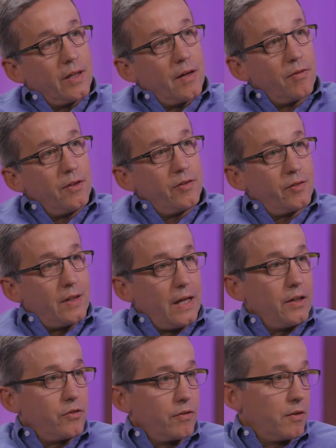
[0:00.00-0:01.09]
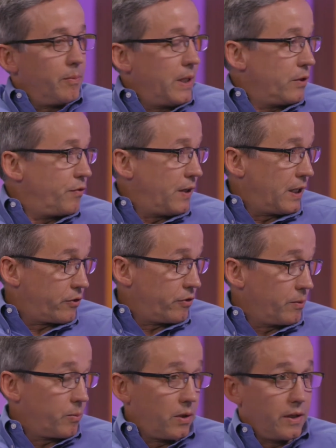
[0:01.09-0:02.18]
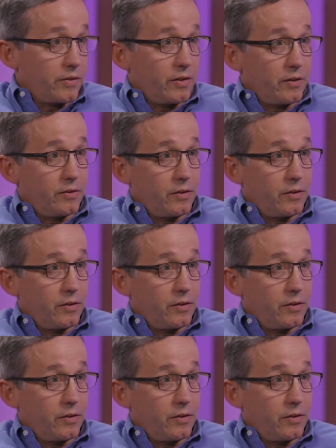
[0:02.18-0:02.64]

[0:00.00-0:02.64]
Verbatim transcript: Every stage of the manufacturing process